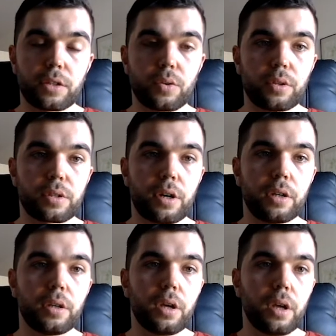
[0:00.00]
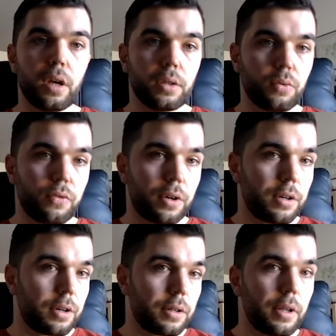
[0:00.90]
on the side to
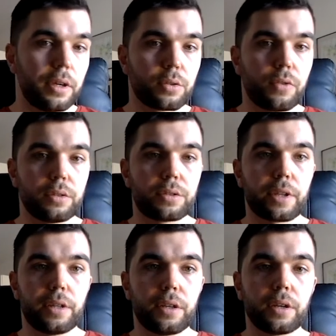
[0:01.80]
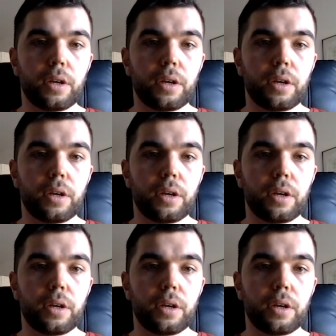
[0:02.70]
further the ease of understanding.